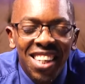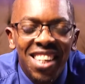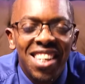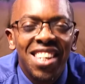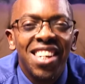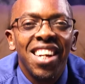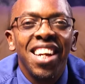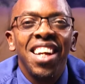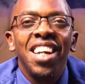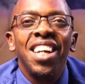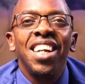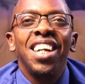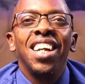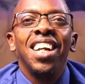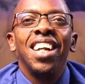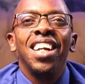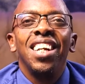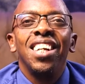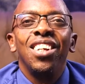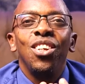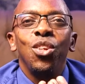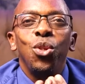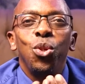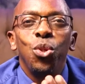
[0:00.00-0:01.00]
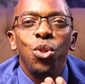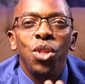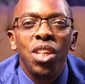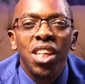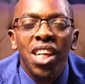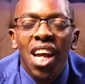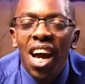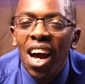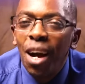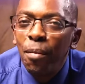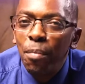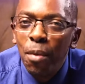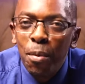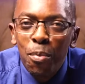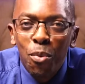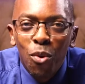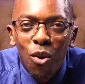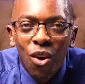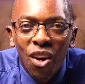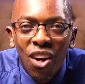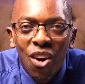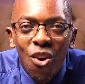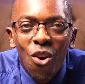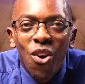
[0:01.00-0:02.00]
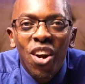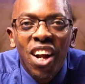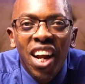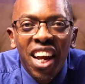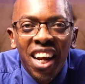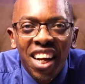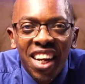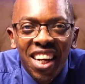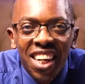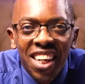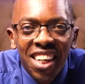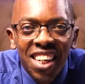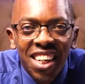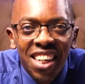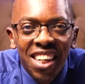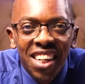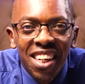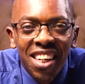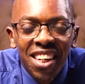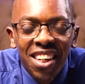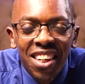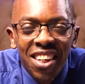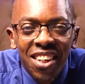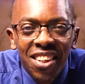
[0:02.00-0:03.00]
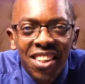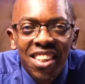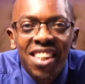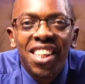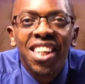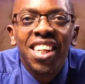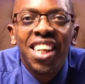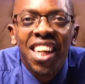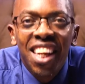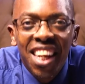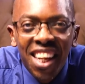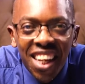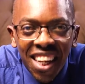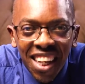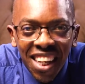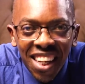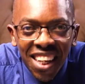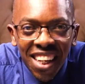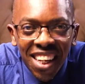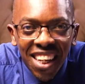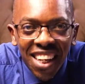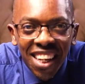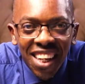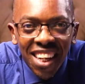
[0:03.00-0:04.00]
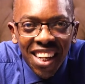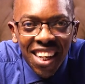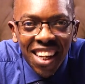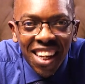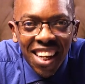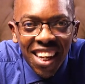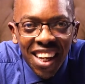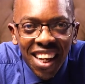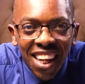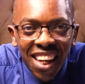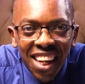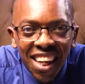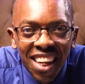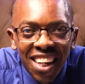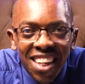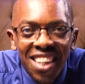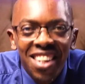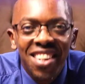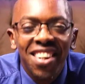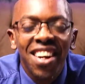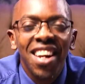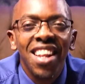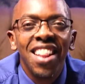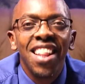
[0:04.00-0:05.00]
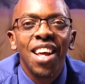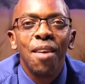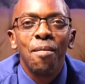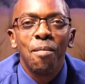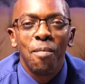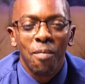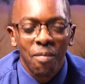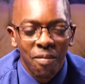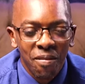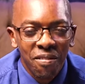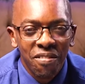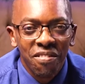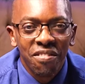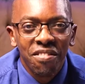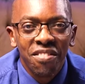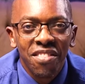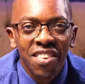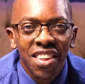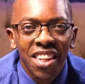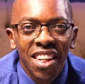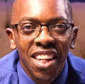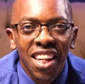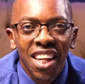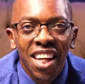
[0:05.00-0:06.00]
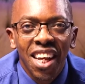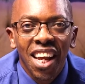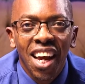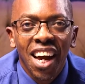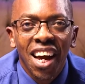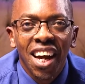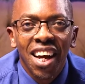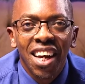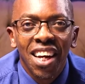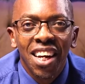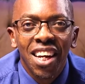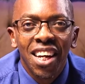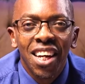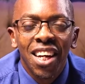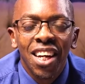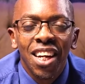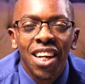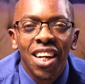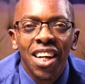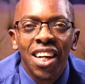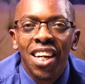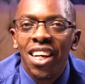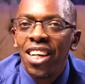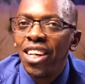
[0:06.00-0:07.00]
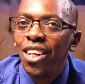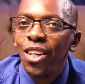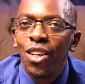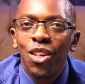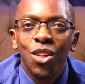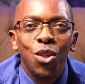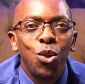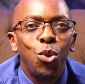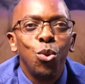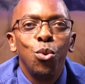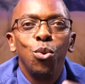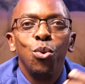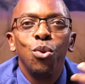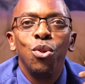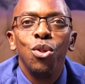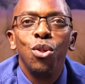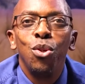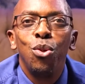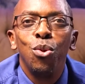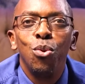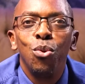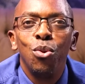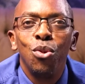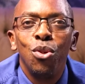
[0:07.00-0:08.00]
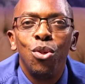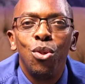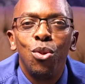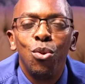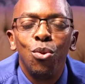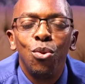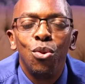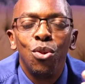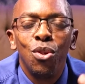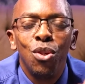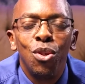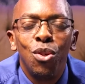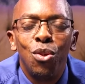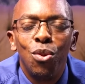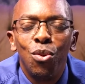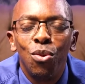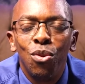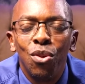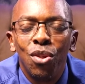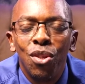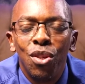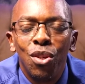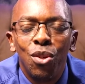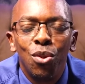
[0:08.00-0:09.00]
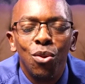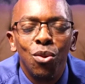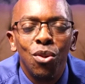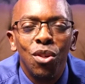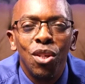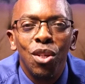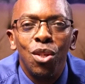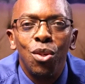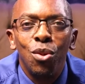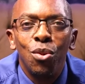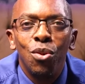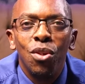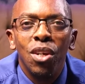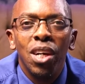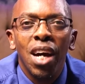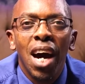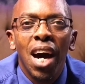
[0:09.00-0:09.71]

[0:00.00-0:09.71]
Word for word: Train young people online, singing. Train them. Yeah? Do, do, do, do, do, do